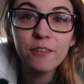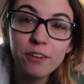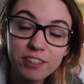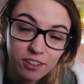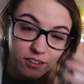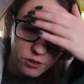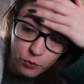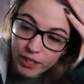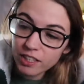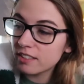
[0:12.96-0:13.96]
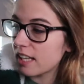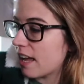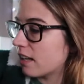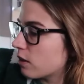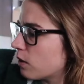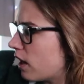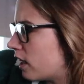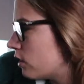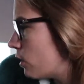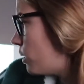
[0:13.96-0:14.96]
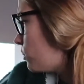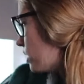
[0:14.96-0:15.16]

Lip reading: well, so weird angle. I don't know what